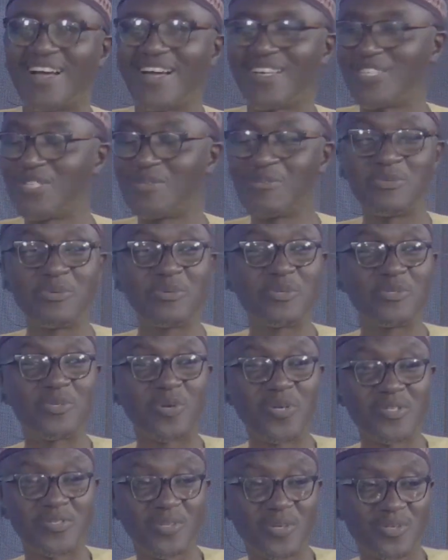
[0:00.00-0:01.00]
Hashim, who
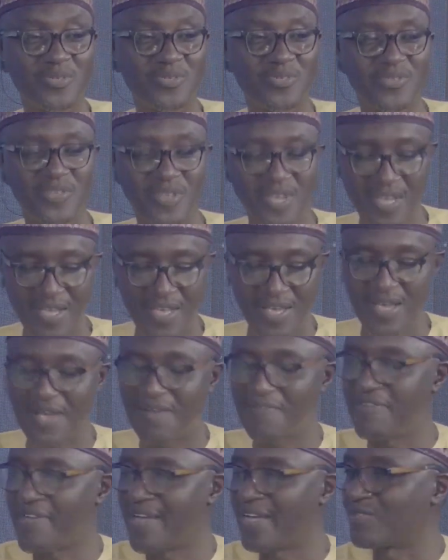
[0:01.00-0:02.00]
joins us
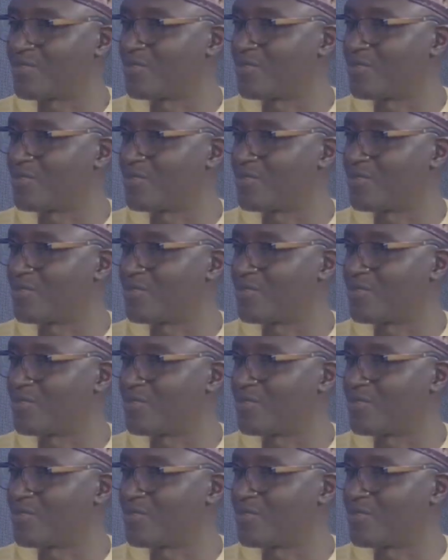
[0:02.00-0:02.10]
via